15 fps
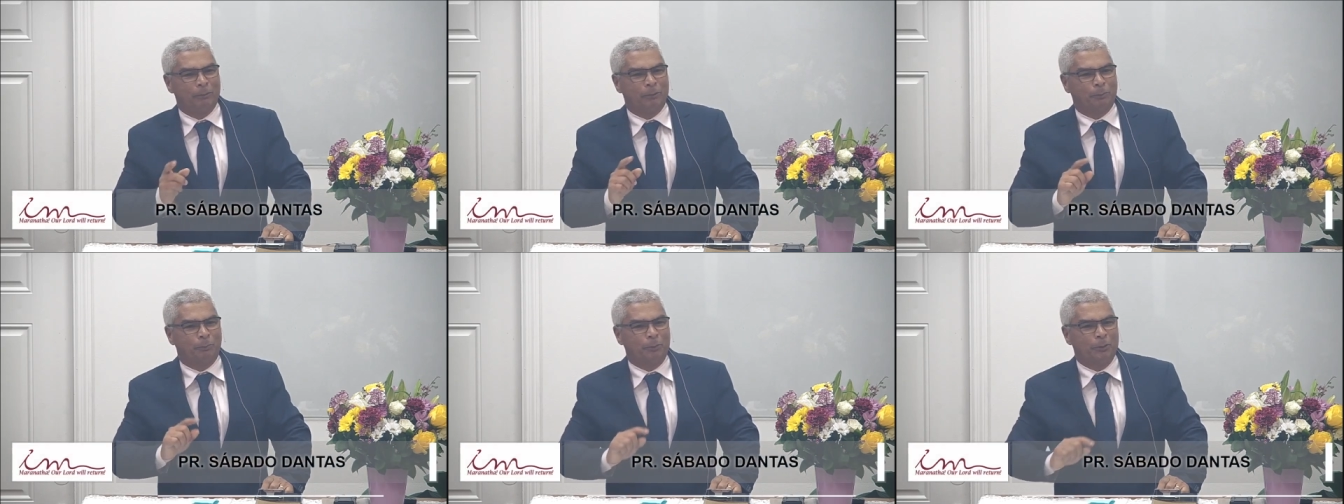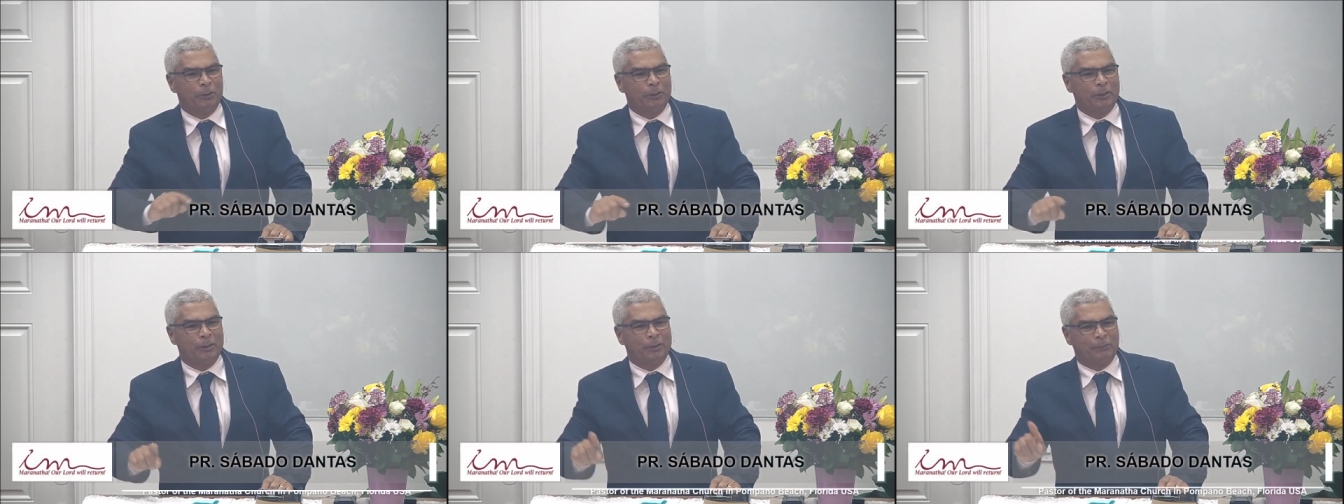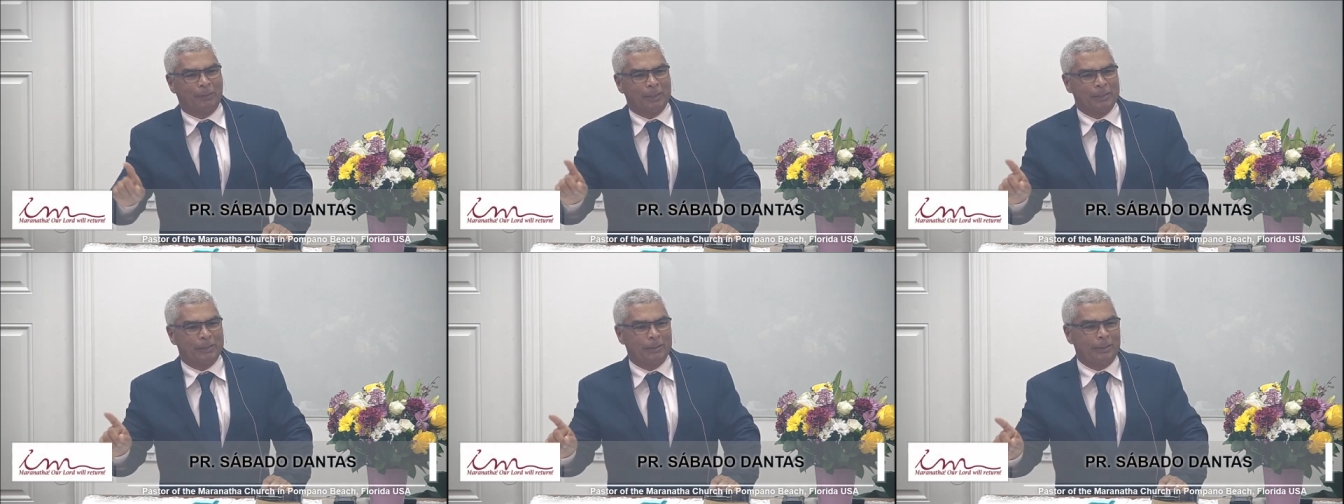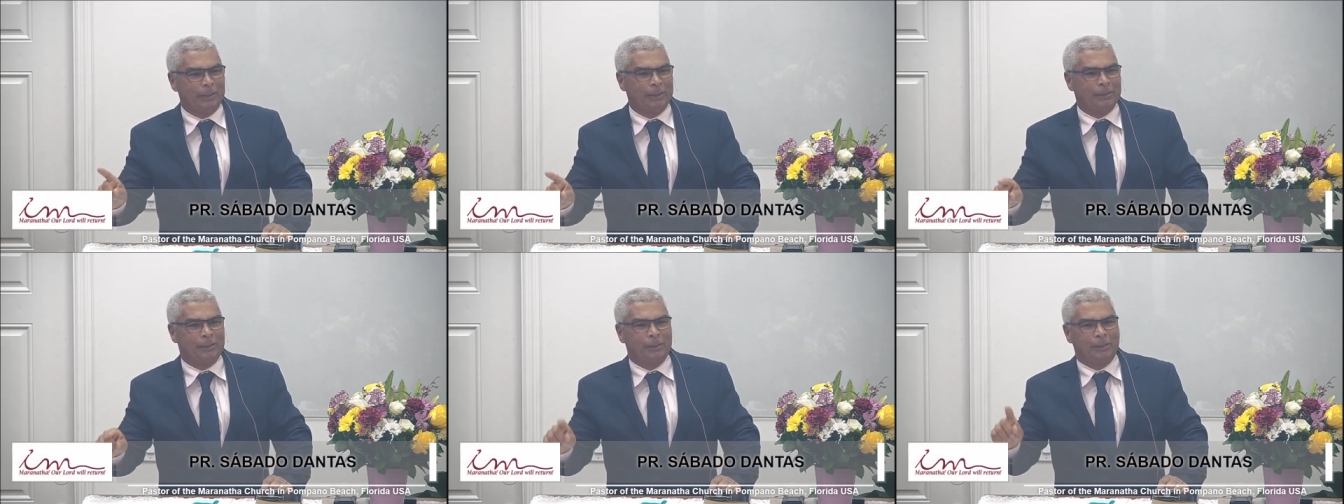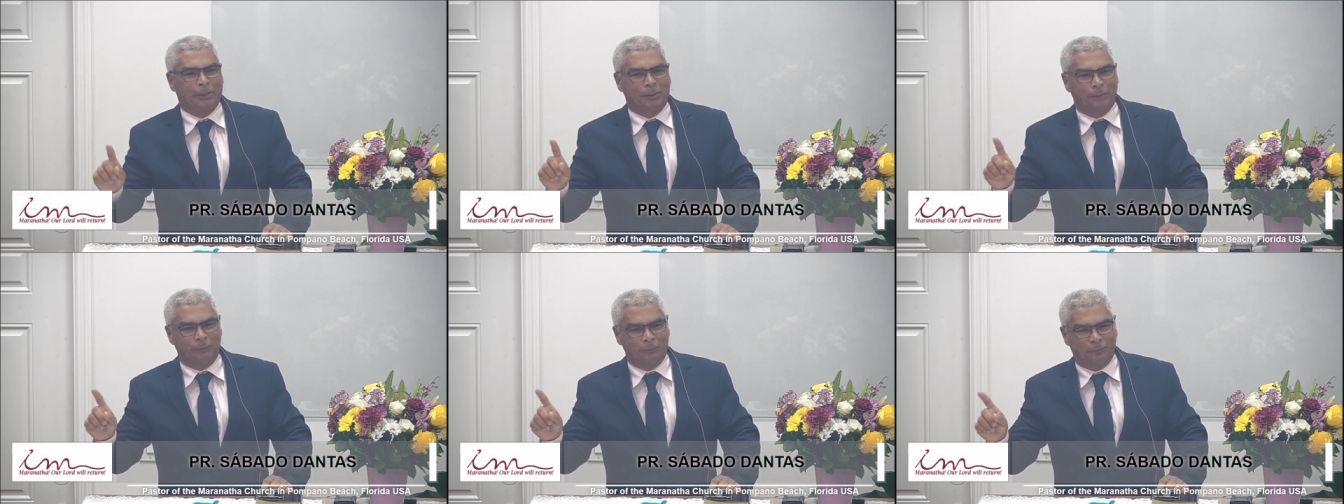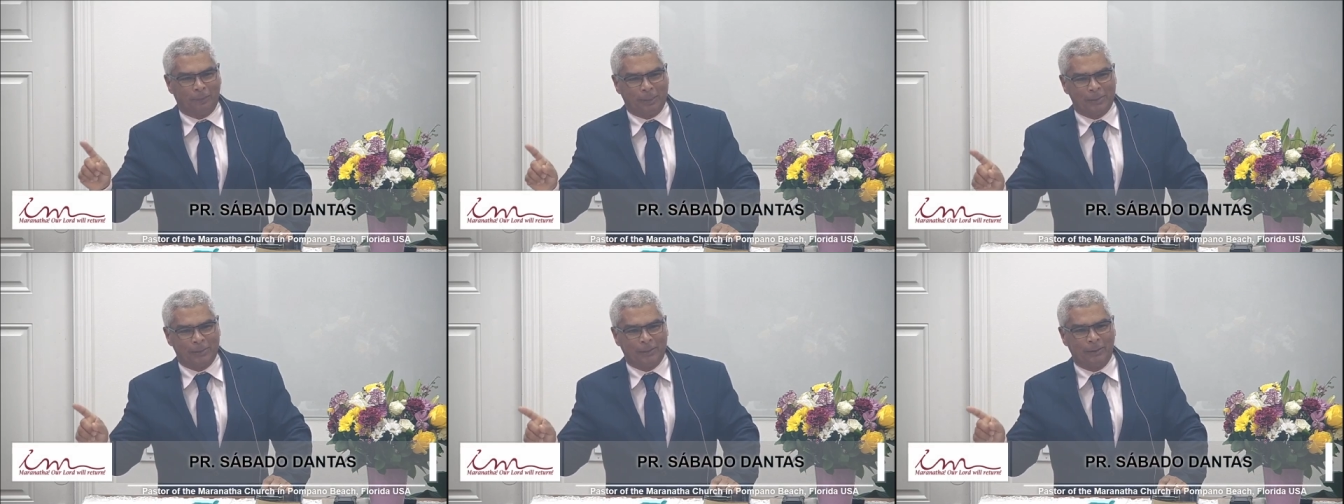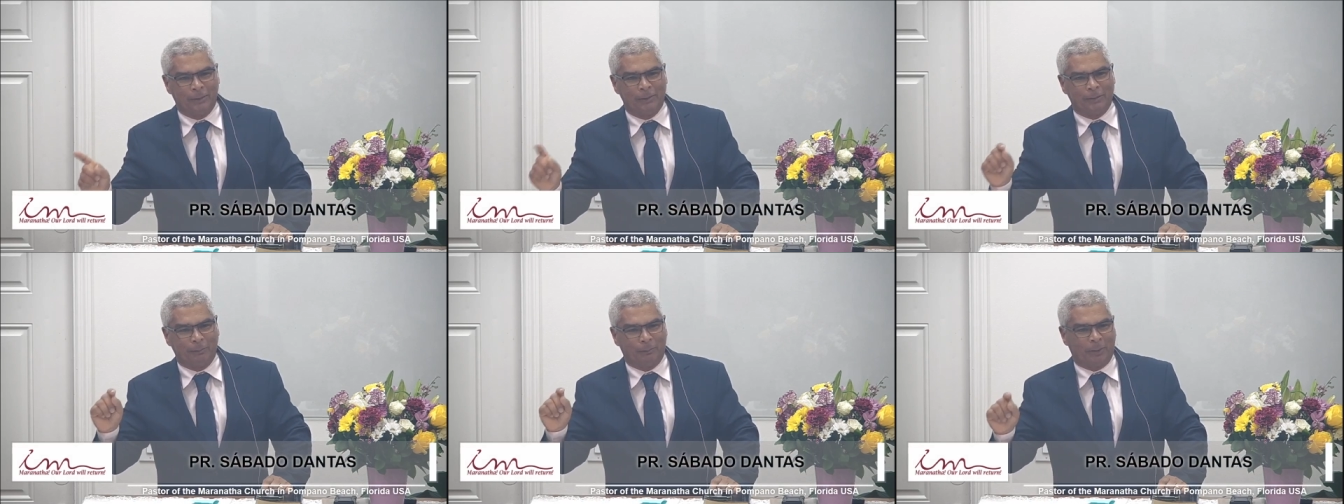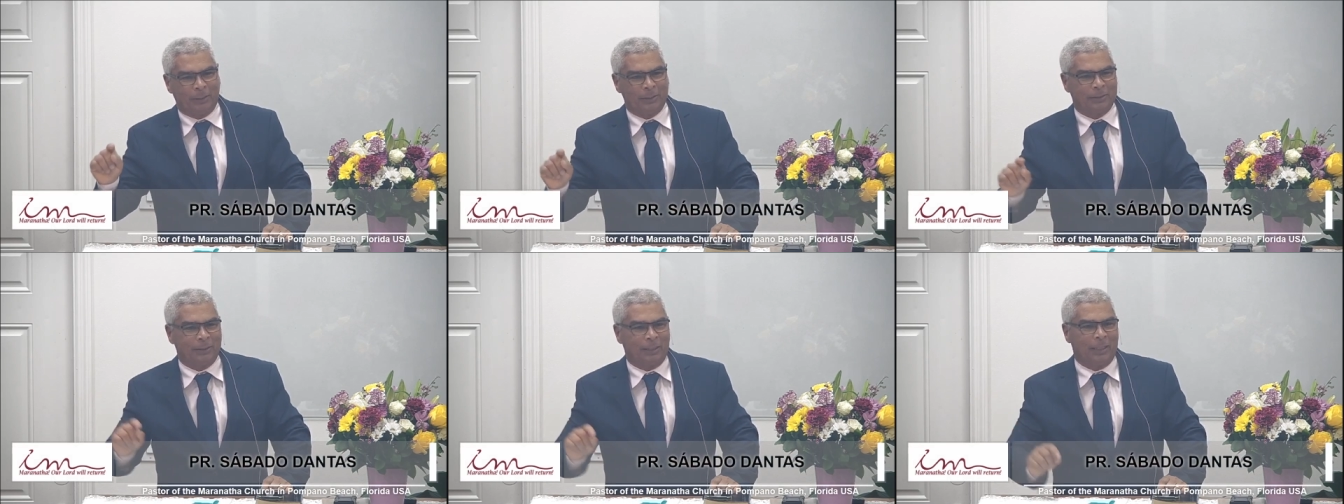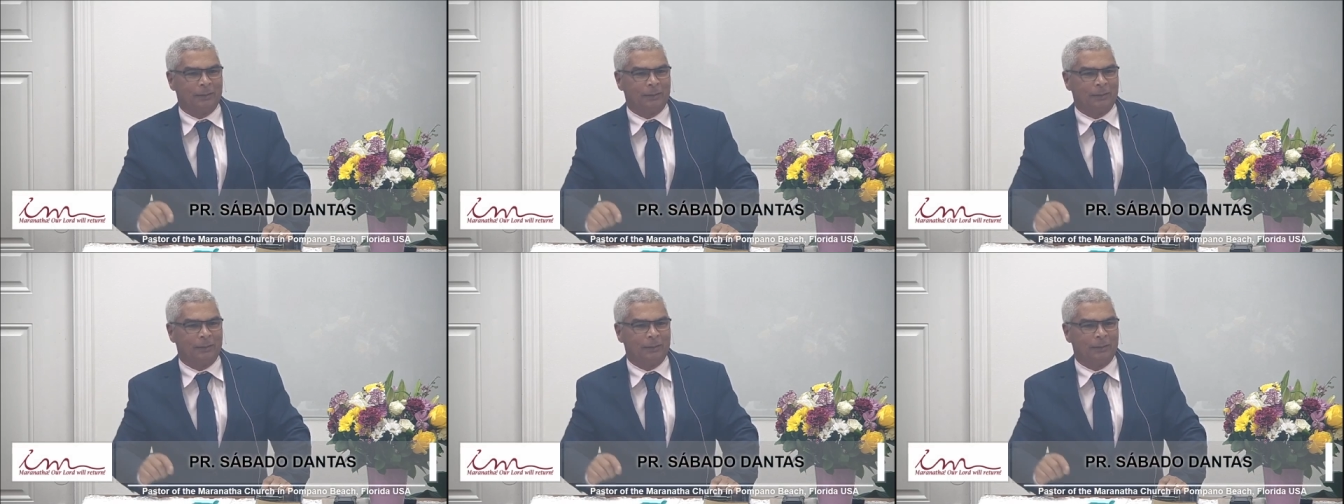and the Lord wants uh, uh, still asked